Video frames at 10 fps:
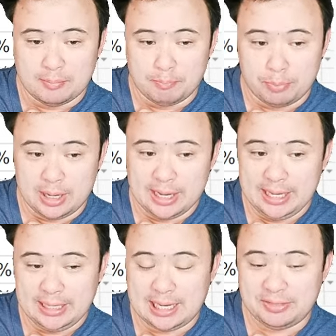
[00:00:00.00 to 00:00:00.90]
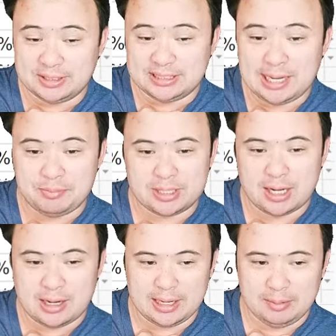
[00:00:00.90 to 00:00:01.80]
But at the same
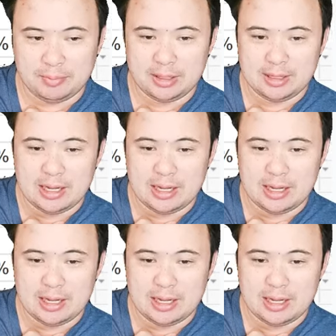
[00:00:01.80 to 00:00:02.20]
time,